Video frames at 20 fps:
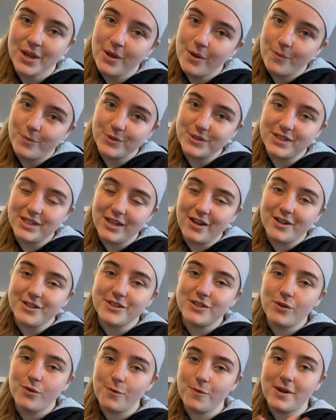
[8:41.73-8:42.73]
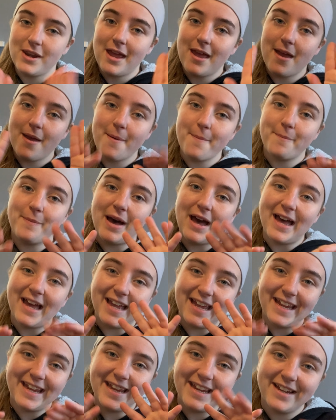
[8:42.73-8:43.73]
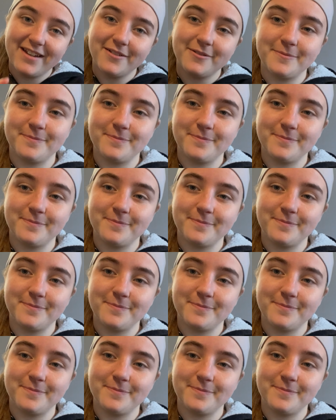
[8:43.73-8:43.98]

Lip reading: We'll see y'all soon. Bye.